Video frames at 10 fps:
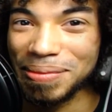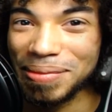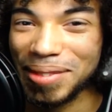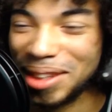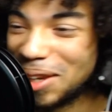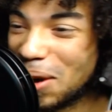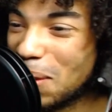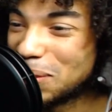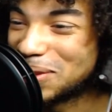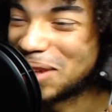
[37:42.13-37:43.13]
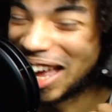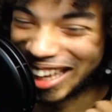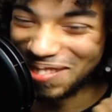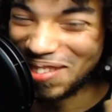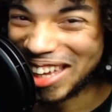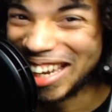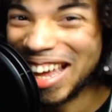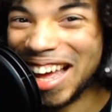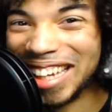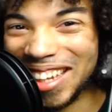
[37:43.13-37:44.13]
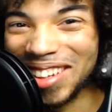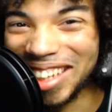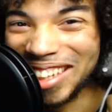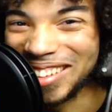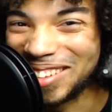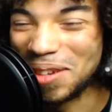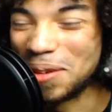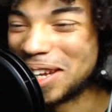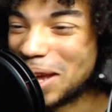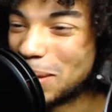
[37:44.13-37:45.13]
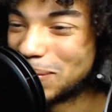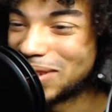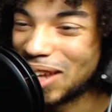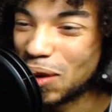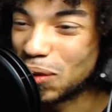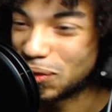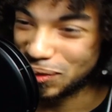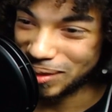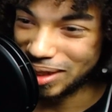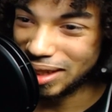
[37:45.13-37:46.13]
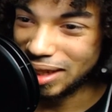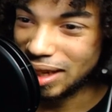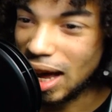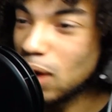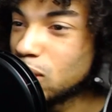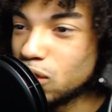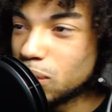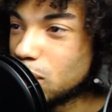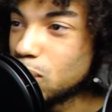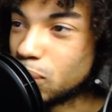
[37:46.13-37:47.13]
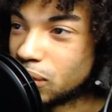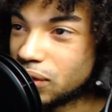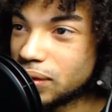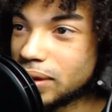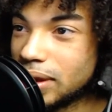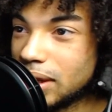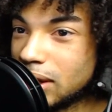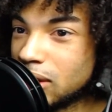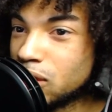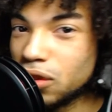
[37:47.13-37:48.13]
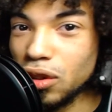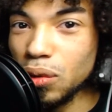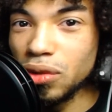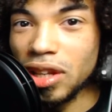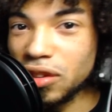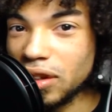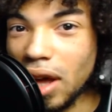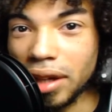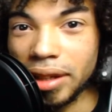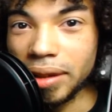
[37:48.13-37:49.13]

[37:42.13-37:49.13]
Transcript: The ultimate lucky student himself. How could you lose? Just use his luck.